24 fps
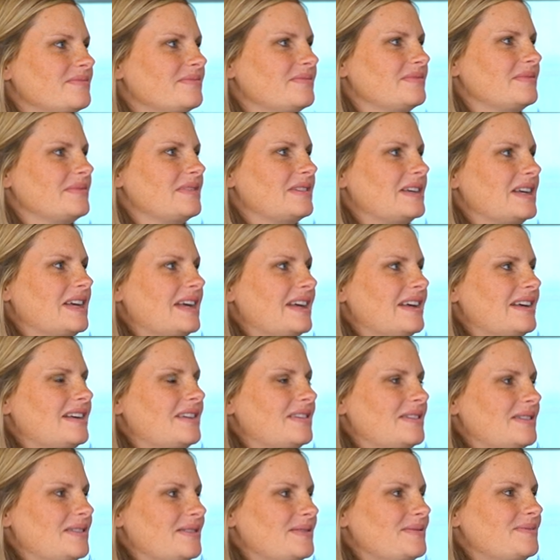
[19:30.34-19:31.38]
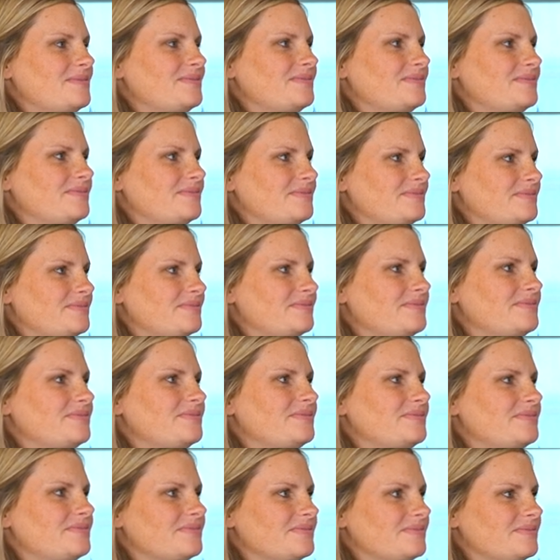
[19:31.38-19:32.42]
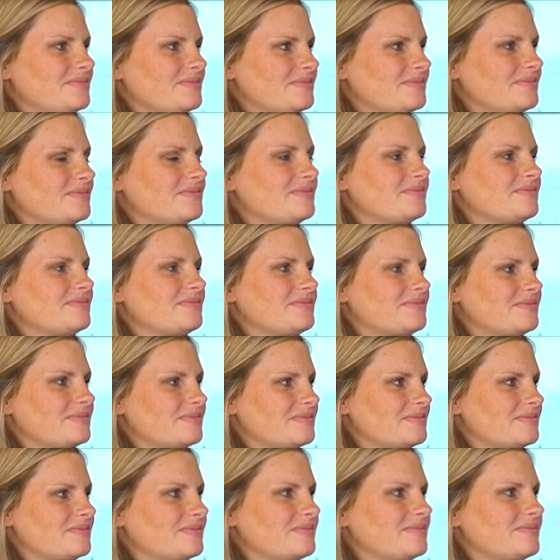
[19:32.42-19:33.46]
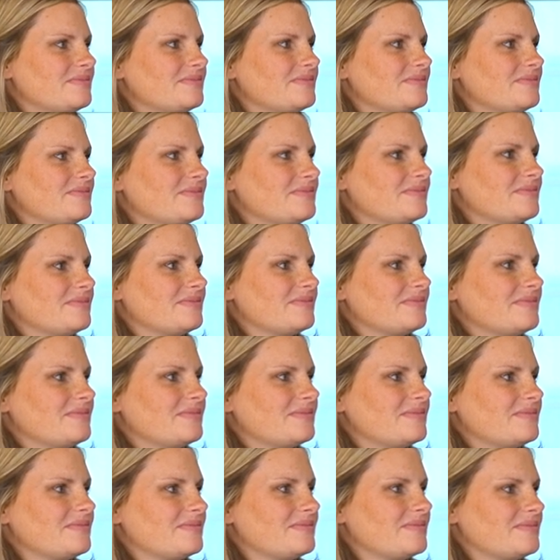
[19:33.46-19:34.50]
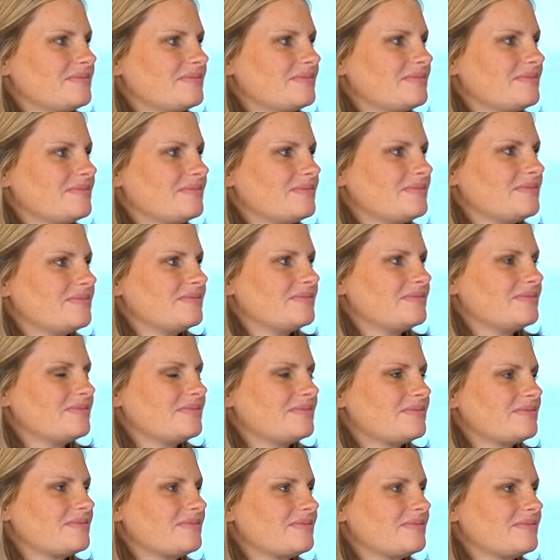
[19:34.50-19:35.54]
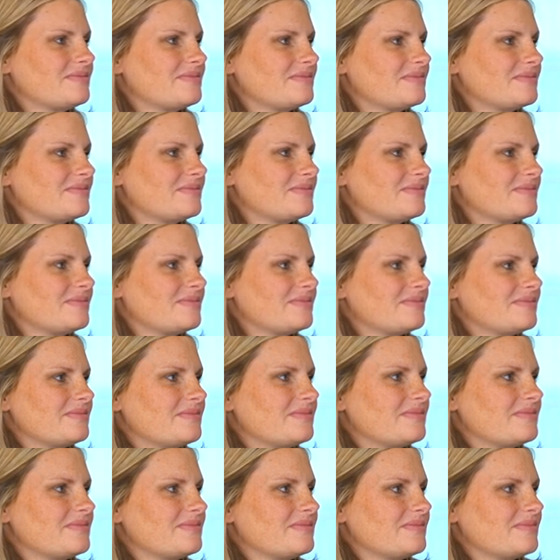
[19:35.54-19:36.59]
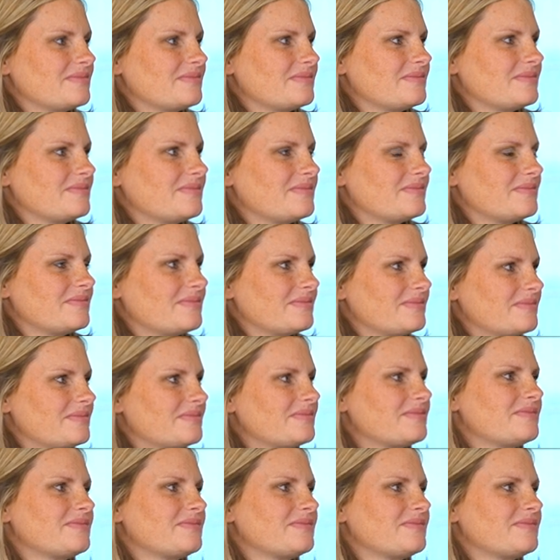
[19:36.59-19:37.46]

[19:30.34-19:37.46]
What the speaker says: (silent)